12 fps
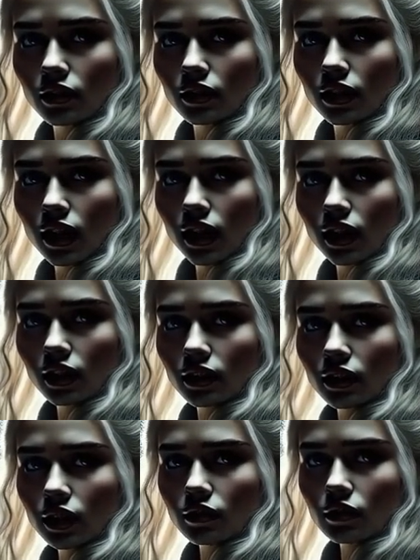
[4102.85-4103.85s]
The herald
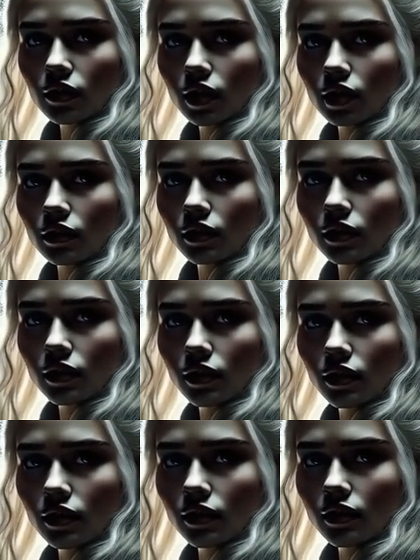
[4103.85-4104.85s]
announced the first
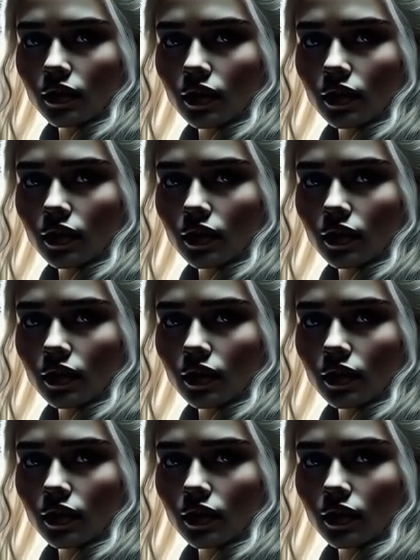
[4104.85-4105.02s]
petitioner,